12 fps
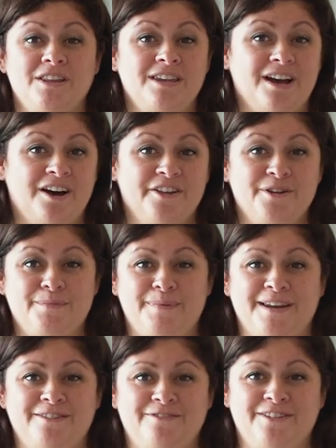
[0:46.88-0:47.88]
of the other
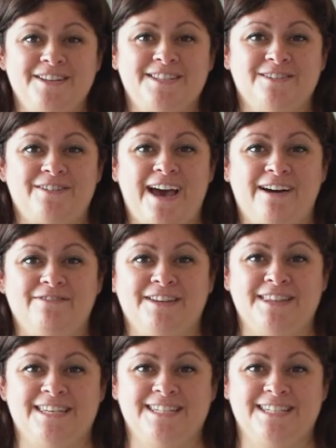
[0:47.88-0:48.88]
benefits of
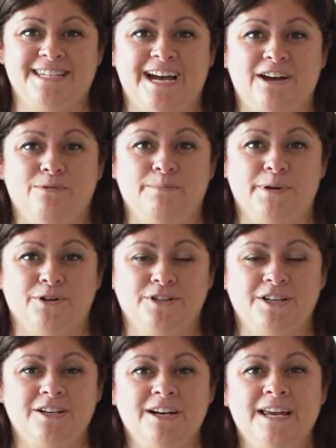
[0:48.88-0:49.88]
having this style
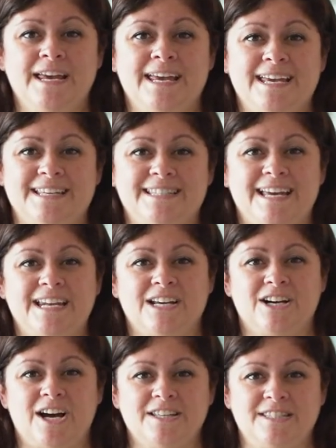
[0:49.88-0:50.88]
builder is that
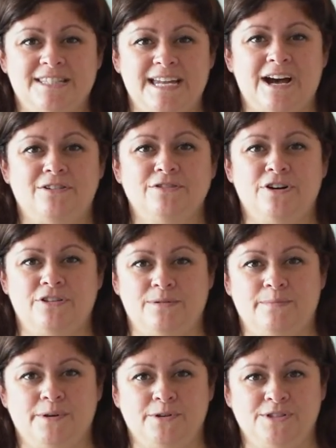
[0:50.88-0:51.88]
it cuts down on
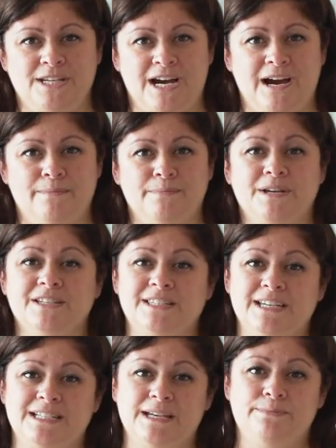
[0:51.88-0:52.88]
the build time because
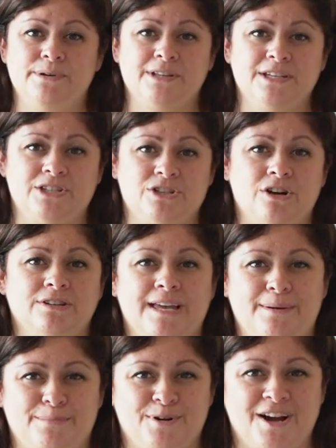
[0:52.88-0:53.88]
they typically start
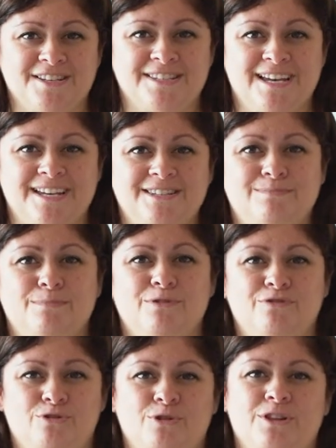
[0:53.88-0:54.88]
that process
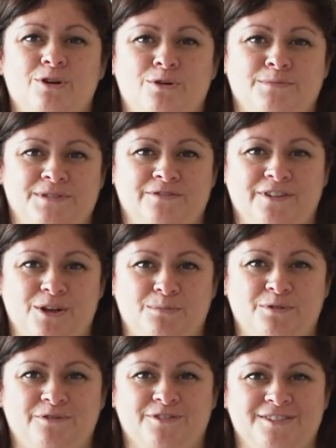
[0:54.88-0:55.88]
before the home's available for